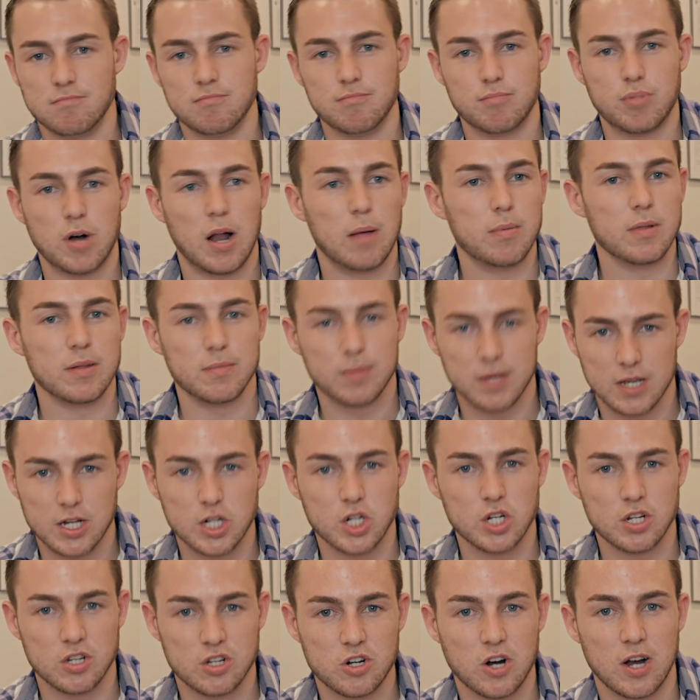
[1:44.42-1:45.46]
probably because
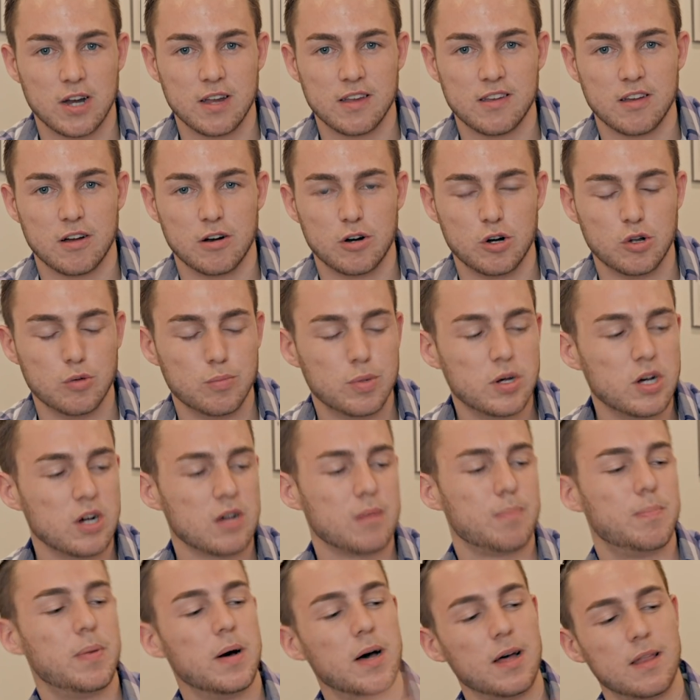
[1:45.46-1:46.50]
she's trying to sell her new
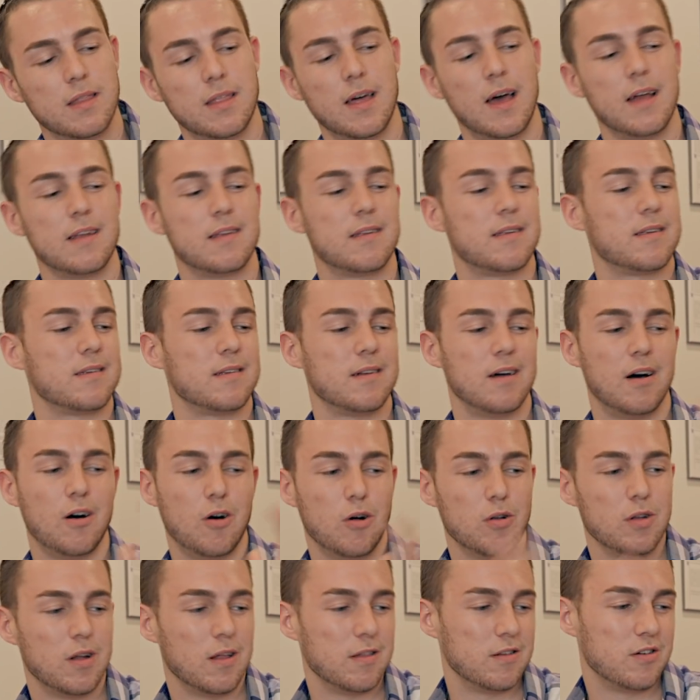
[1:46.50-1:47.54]
book, but that's a
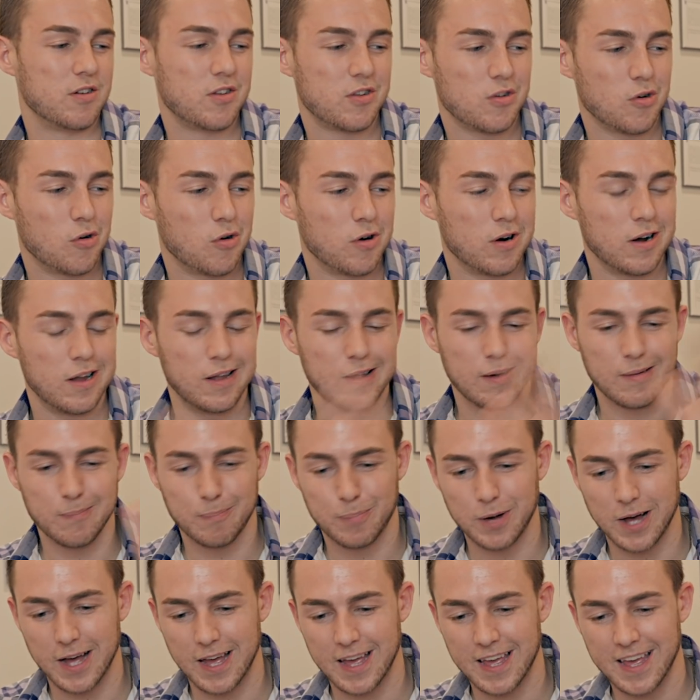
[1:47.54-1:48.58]
whole nother story.
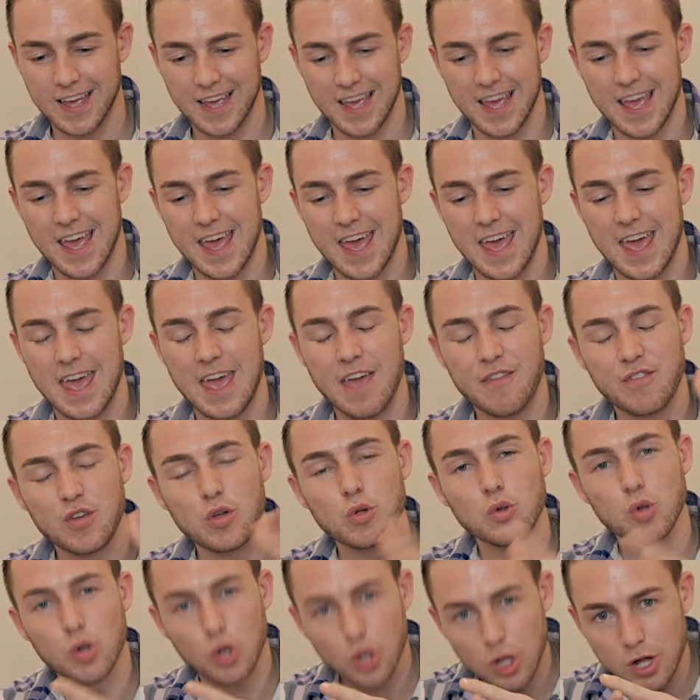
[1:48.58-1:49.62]
But if
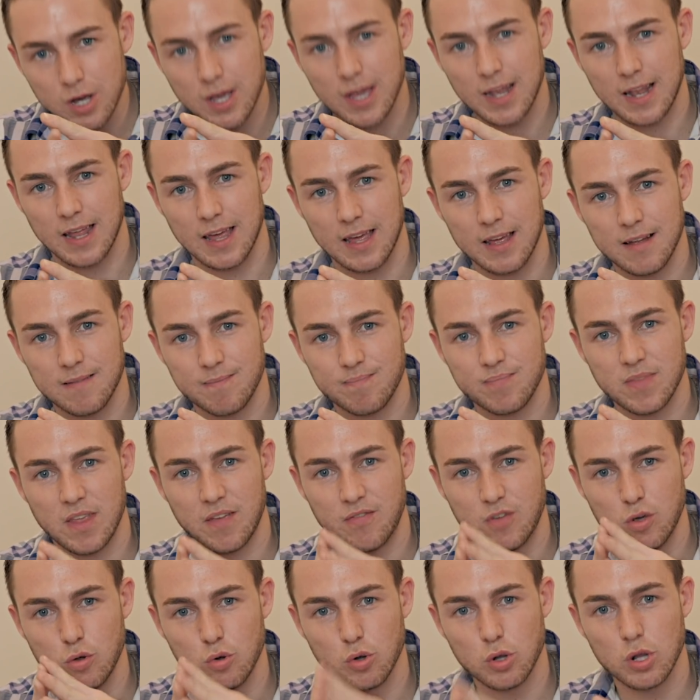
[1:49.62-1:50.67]
you look at it,
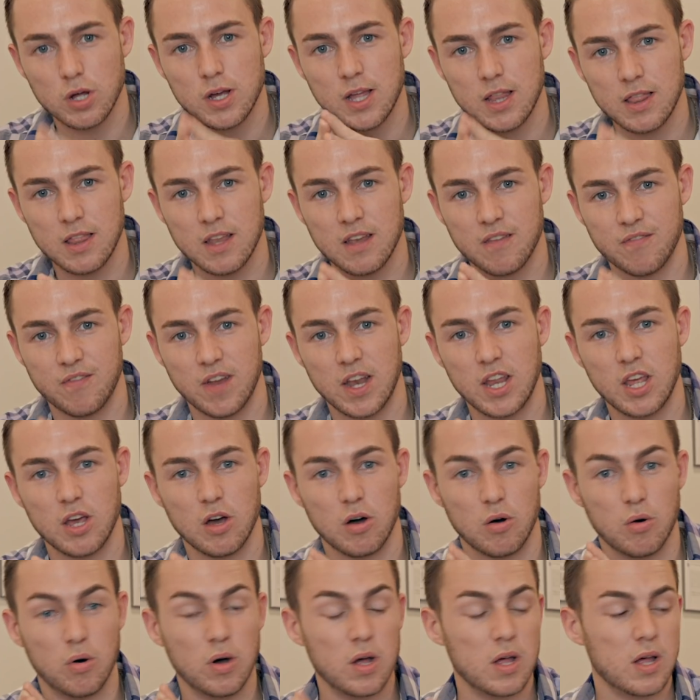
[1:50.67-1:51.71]
if you look at this
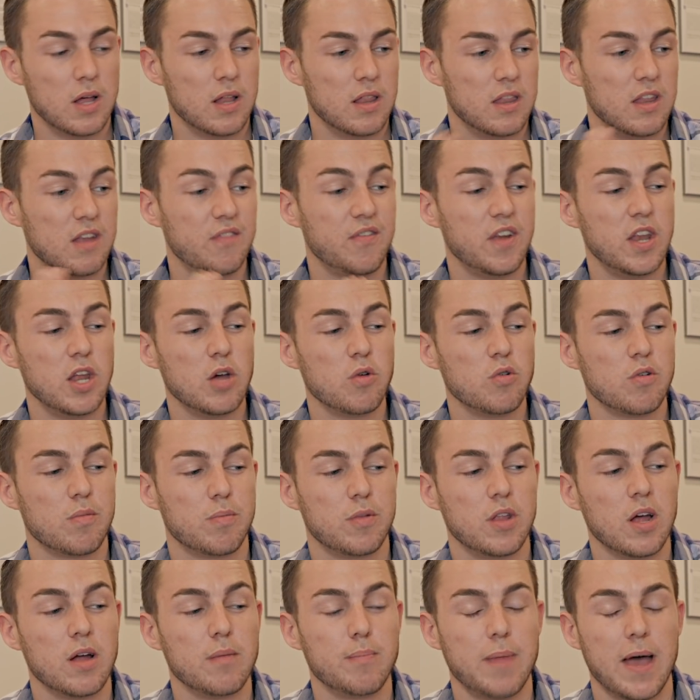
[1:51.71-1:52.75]
video was
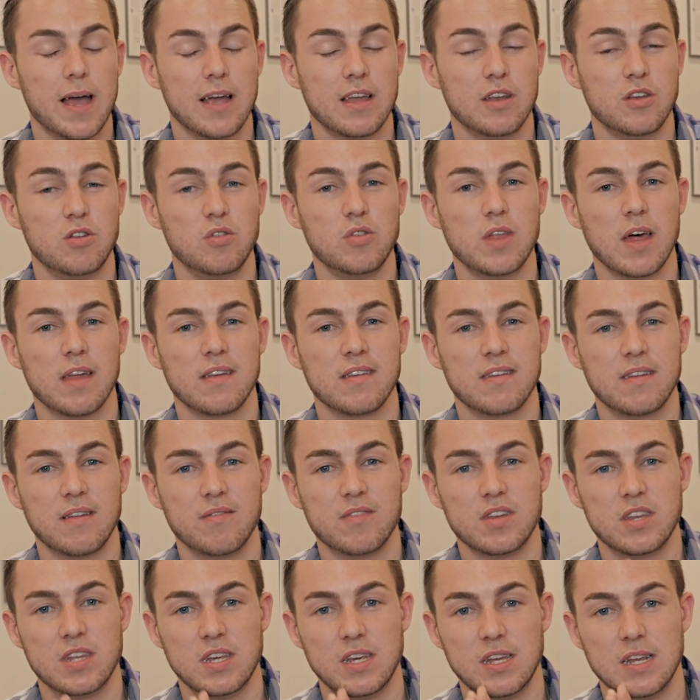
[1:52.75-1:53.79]
done back in
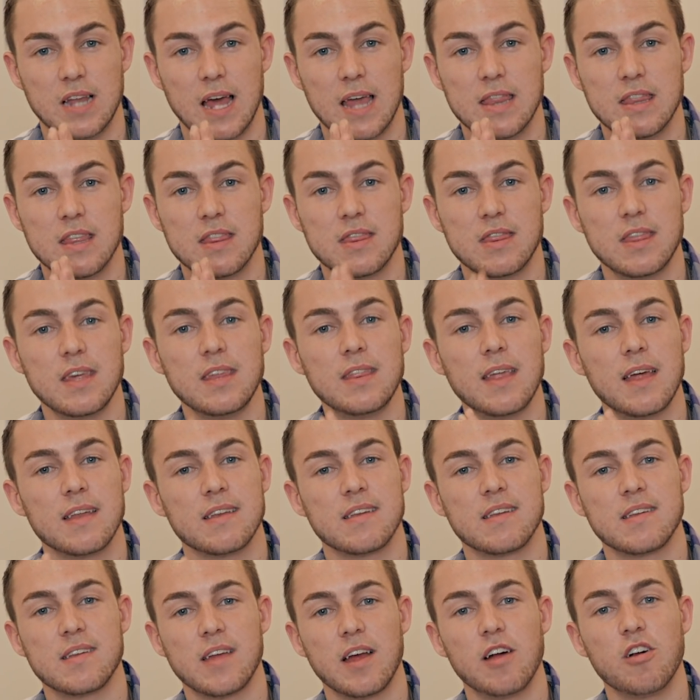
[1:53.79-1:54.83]
2017, and the thing that
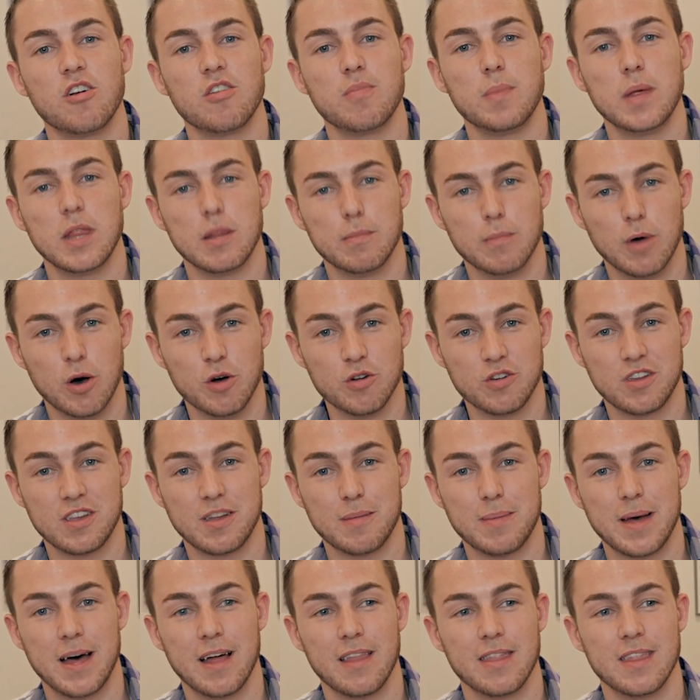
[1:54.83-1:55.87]
scares me the most
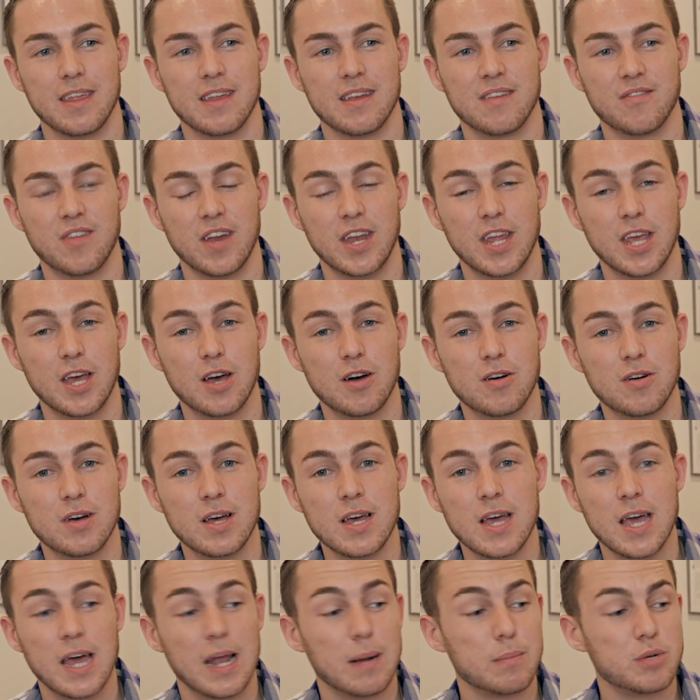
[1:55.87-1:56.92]
about this video,
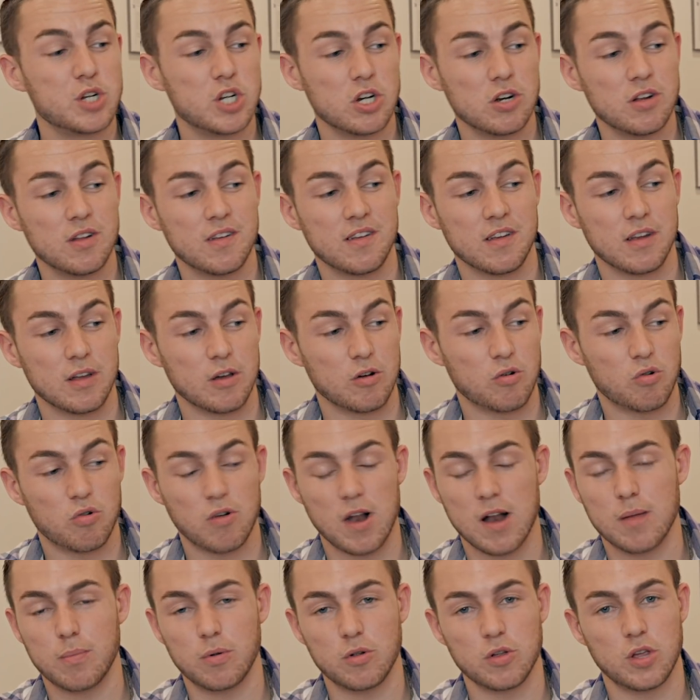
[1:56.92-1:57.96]
and I'm sure he's an
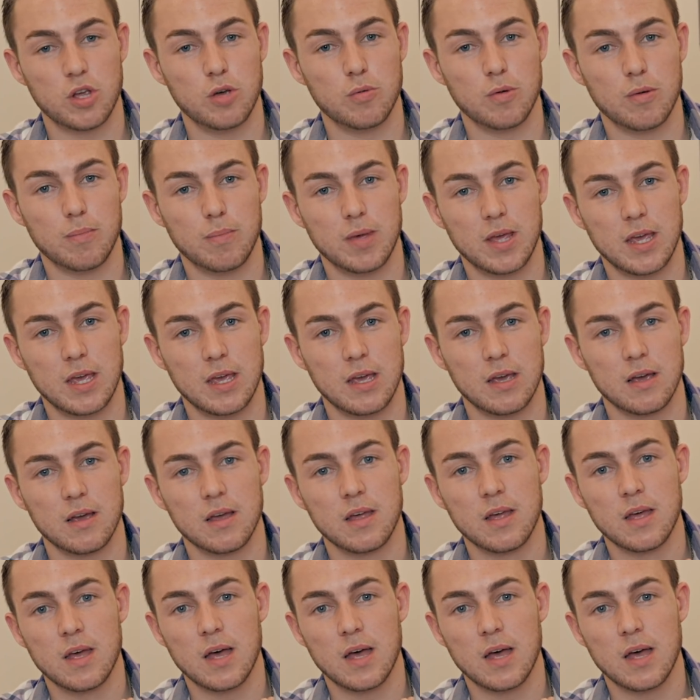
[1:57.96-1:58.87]
incredible human being